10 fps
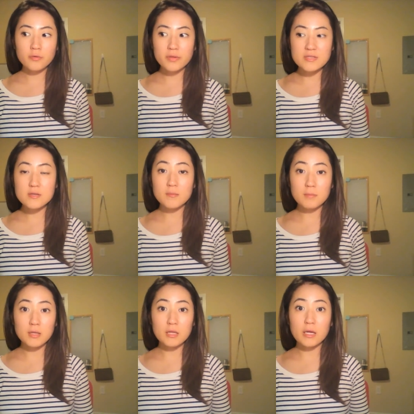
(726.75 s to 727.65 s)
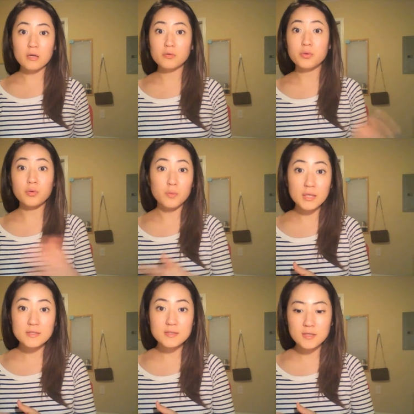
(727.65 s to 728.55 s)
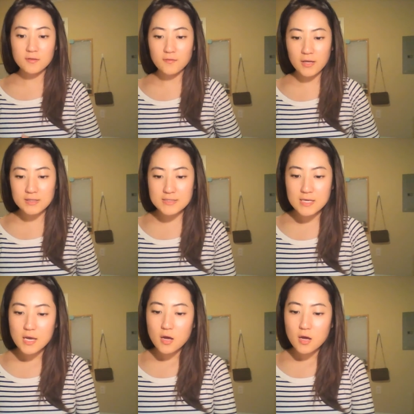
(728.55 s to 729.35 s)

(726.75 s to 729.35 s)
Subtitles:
this can be like 2 weeks in advance,